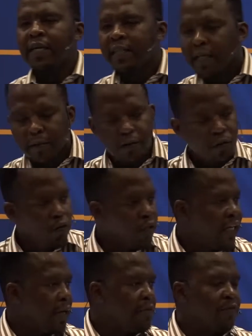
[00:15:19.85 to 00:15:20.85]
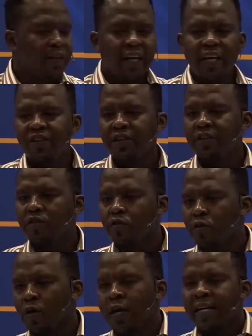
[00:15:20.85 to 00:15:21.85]
They do the gamification
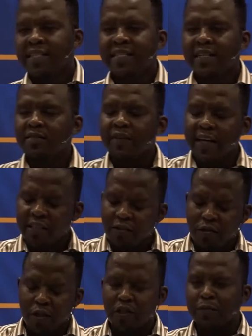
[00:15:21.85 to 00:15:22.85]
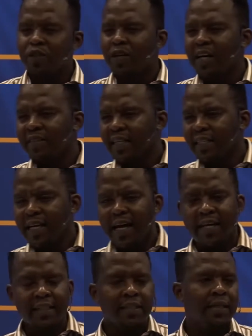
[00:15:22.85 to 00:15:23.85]
to incentivize you not to be driving at
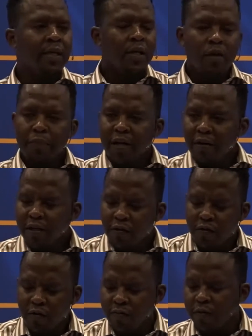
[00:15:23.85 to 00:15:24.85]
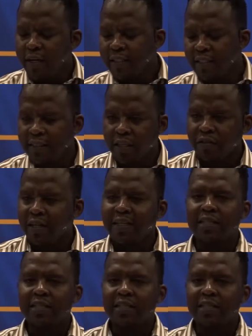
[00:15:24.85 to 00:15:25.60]
night, comparing you to your friends, etc.